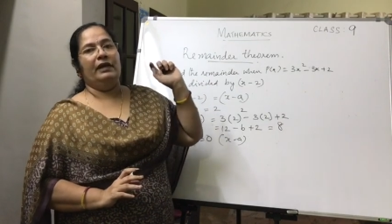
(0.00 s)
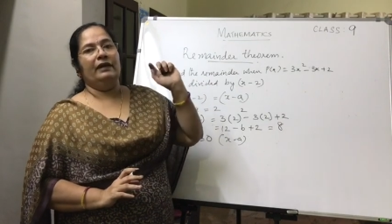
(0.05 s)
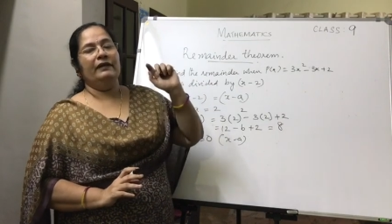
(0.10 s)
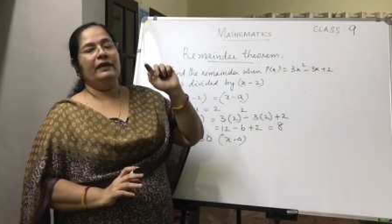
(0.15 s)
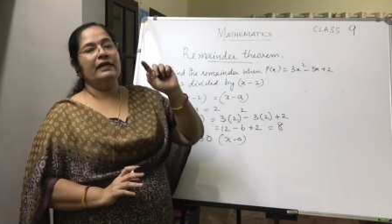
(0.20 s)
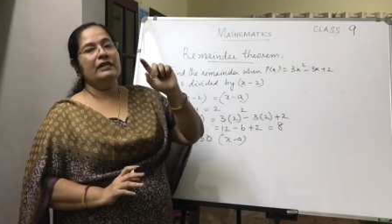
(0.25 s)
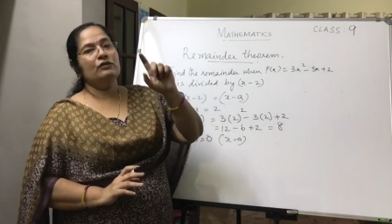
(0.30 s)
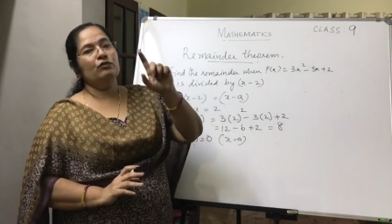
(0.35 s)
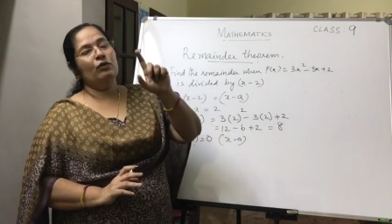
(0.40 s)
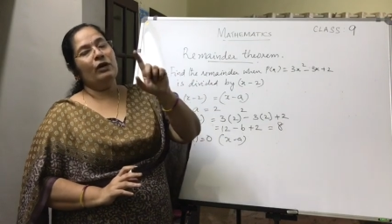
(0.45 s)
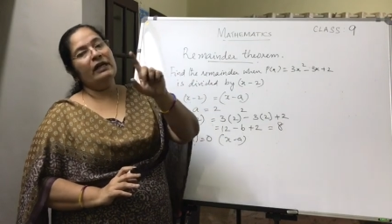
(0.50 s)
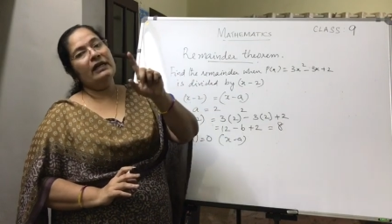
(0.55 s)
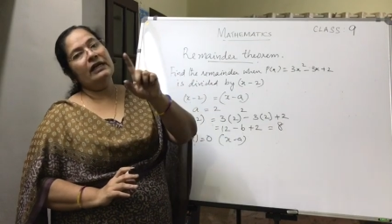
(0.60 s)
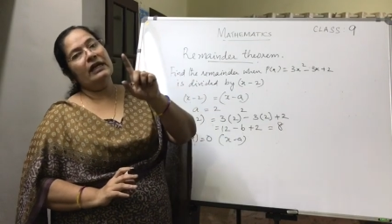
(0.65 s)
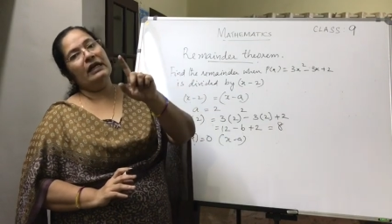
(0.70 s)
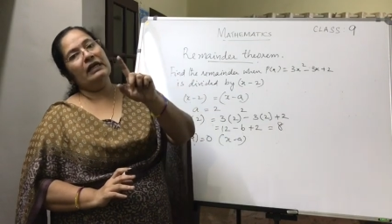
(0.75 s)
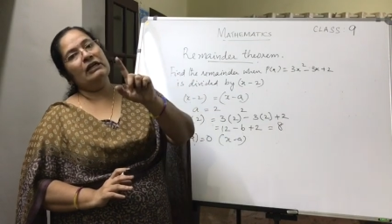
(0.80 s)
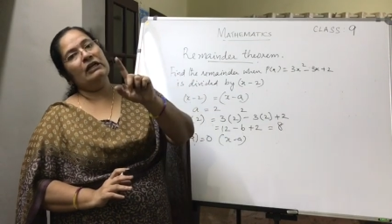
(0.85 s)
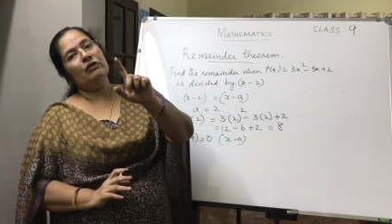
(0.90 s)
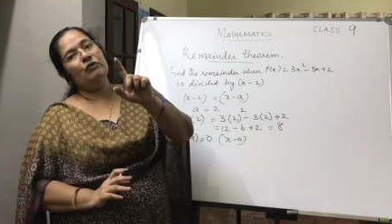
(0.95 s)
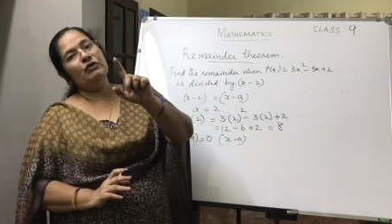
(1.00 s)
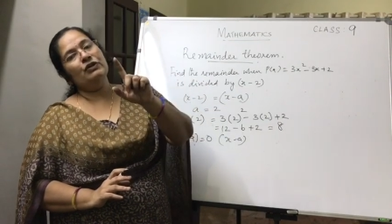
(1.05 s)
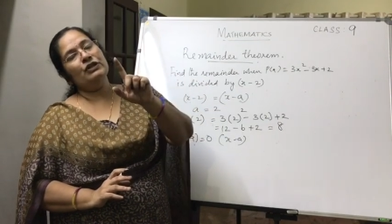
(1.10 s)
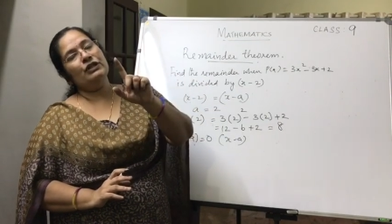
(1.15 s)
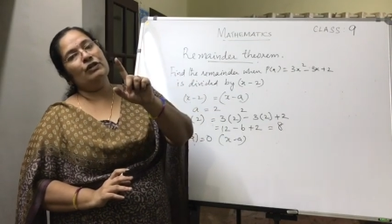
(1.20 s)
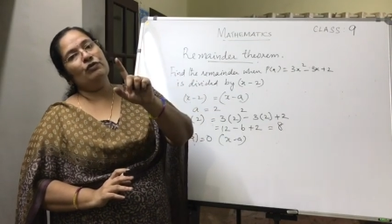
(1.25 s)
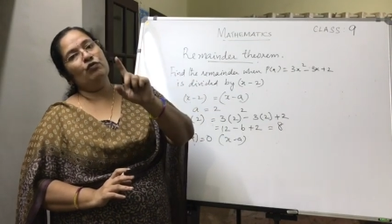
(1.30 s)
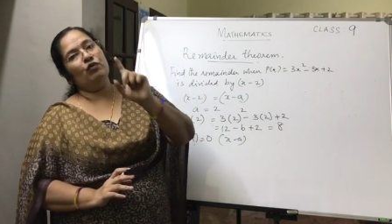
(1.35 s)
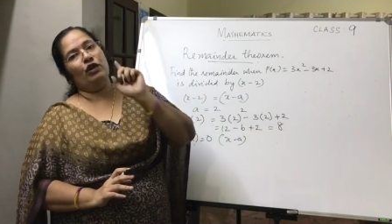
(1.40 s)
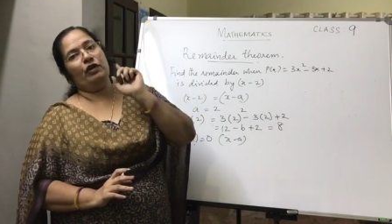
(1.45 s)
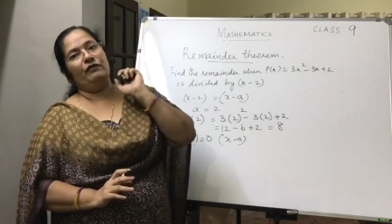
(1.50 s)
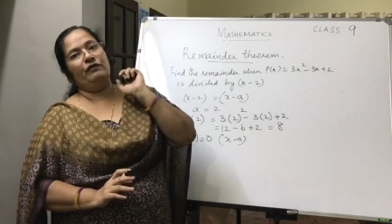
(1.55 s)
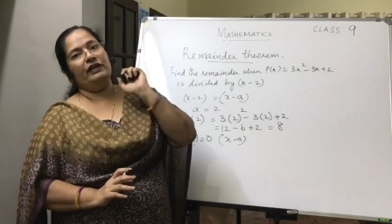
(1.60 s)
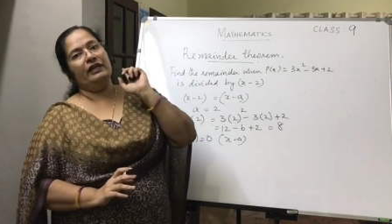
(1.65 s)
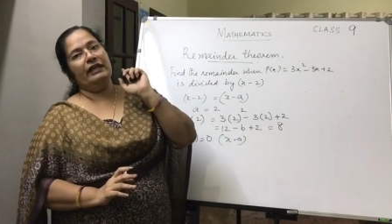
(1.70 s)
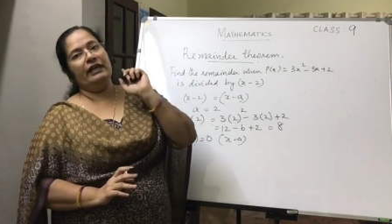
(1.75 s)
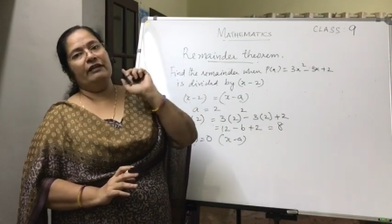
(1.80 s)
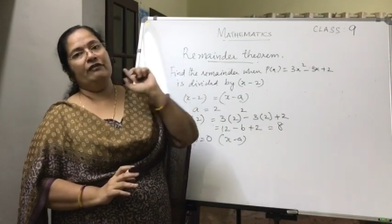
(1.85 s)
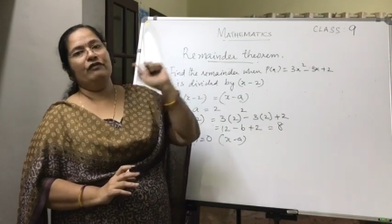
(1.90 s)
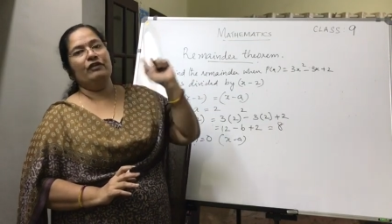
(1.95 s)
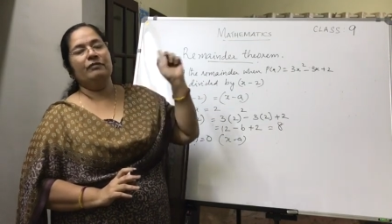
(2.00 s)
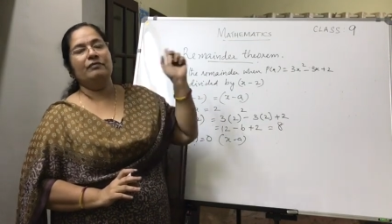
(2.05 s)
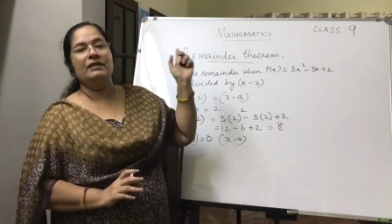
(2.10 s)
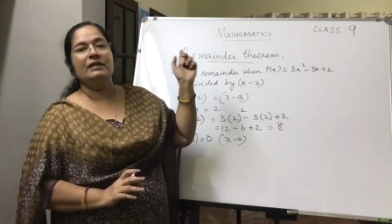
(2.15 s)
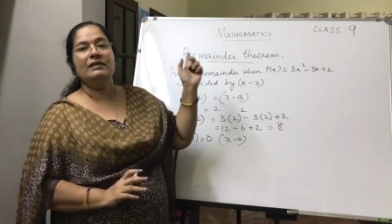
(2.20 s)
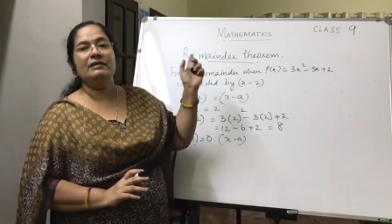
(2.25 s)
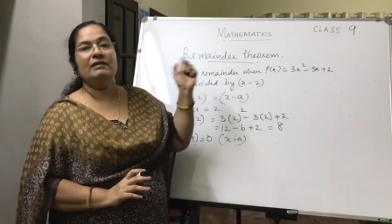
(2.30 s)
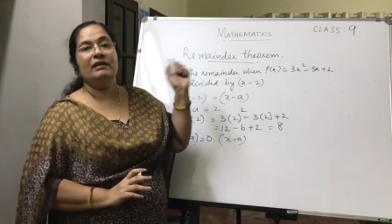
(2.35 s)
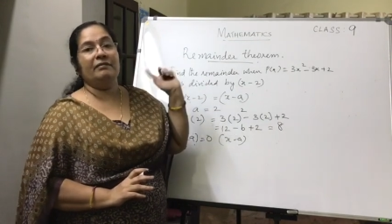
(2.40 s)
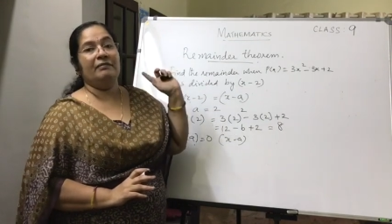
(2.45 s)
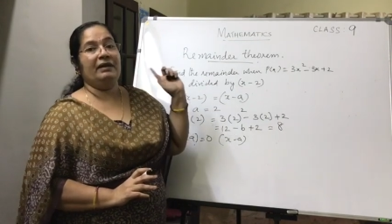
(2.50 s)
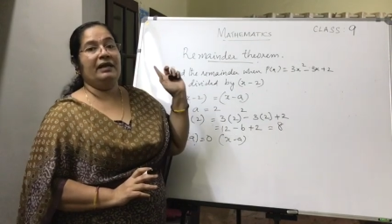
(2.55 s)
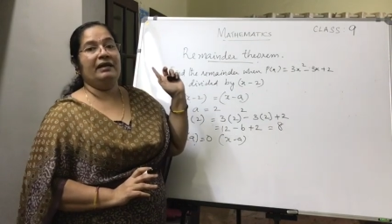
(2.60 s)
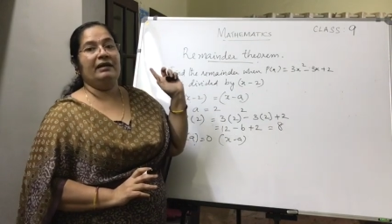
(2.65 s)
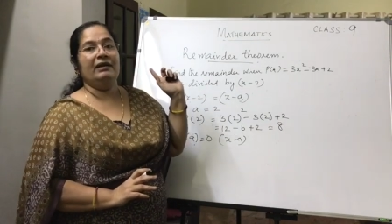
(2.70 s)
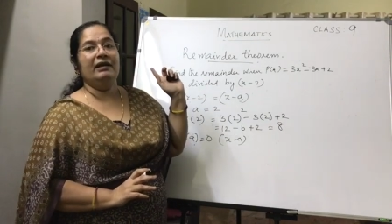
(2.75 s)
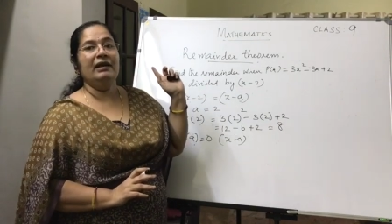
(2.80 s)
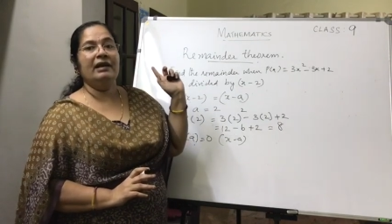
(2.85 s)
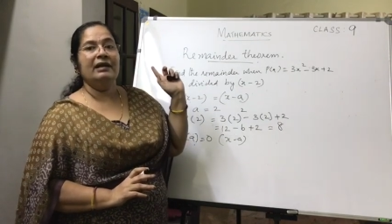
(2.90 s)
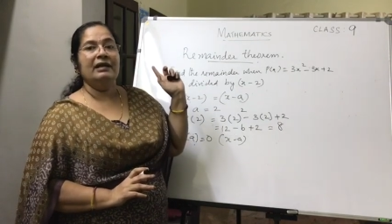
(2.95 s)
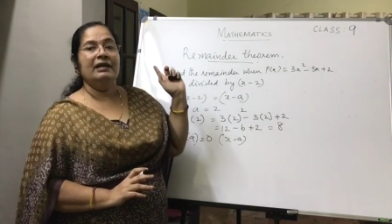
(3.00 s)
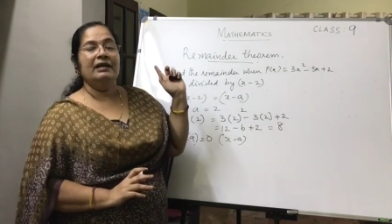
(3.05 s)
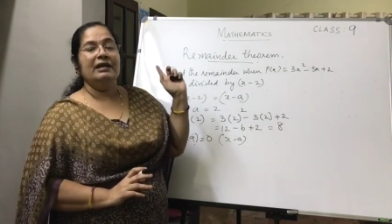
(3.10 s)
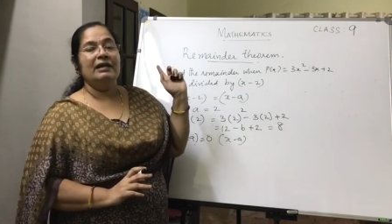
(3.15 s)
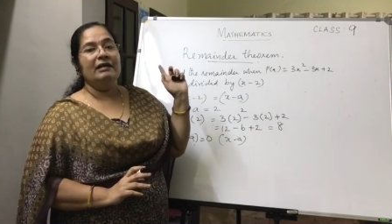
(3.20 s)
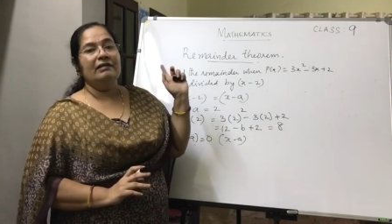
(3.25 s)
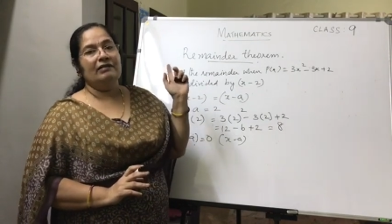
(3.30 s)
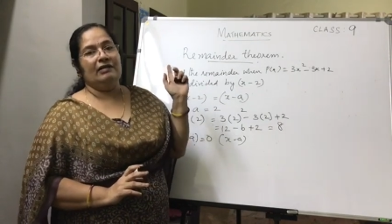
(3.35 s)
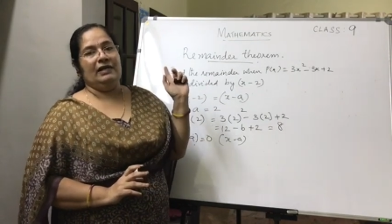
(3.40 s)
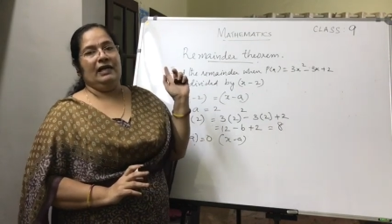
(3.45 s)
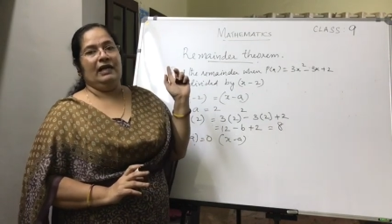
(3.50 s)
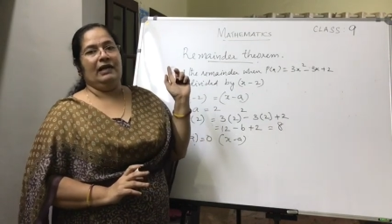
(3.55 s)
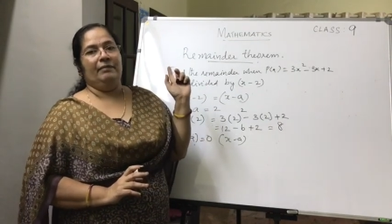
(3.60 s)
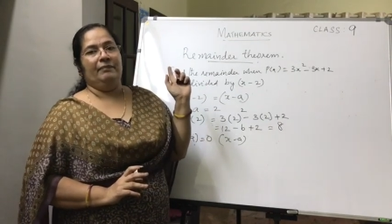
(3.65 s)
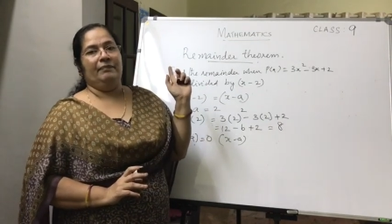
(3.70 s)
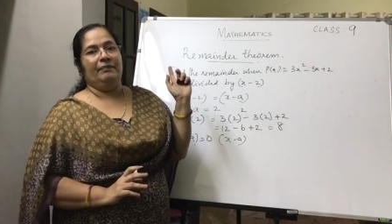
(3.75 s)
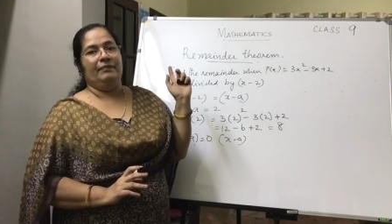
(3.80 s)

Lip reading: That is one conclusion what we get from this remainder theorem.